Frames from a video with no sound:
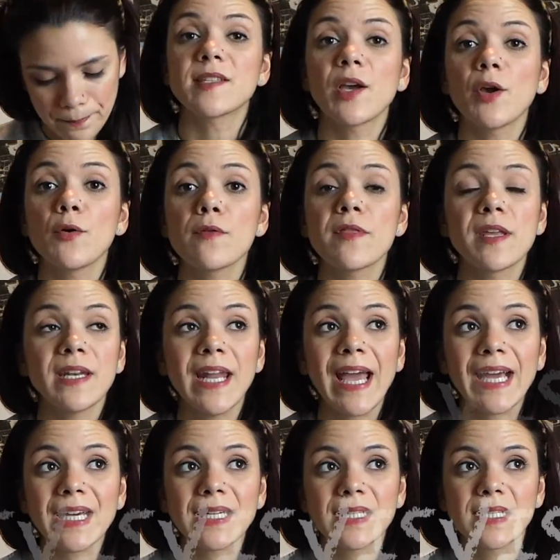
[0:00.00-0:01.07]
So the
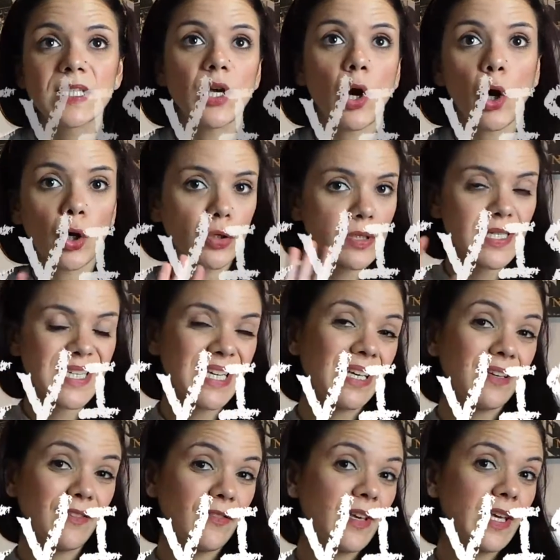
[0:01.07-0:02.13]
next on
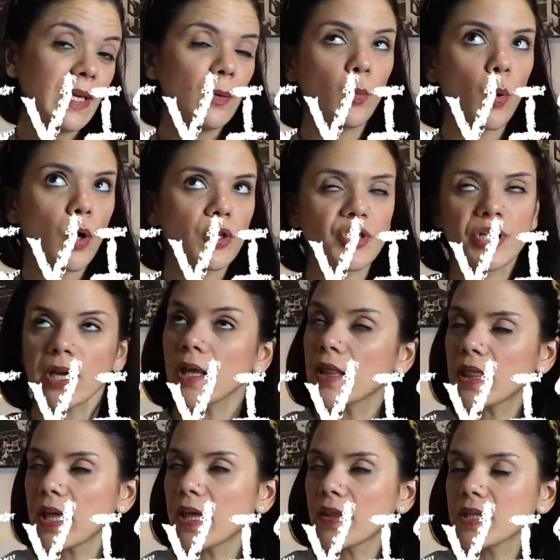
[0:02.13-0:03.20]
TV watching
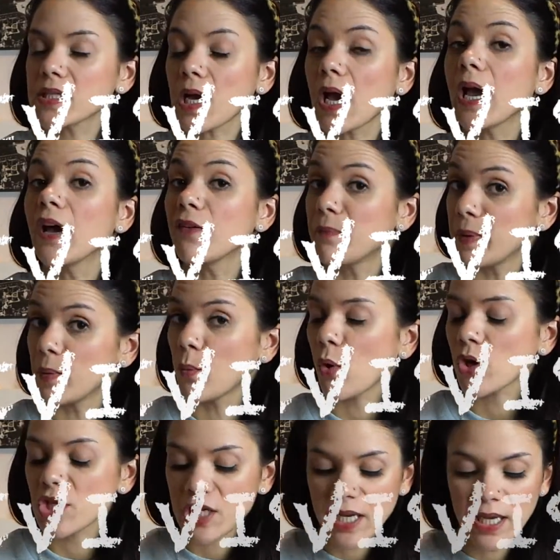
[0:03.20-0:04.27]
thing that I have been
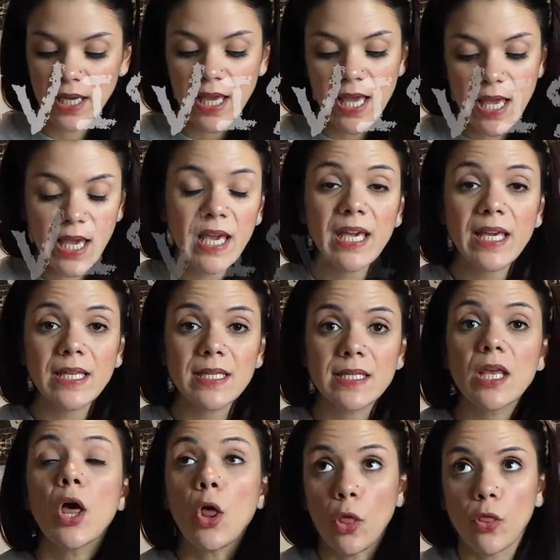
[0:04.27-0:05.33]
watching
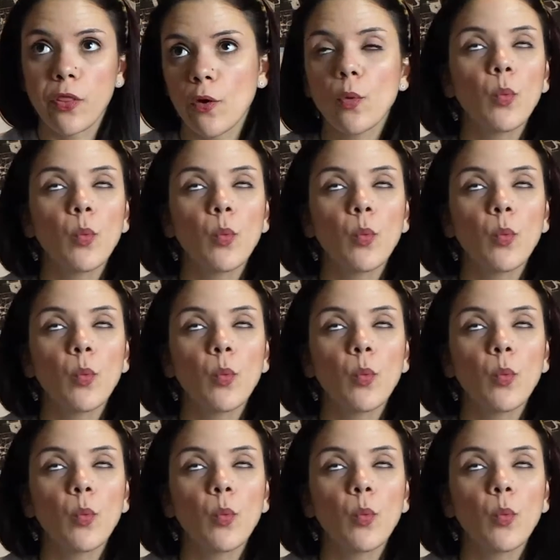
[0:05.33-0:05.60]
is The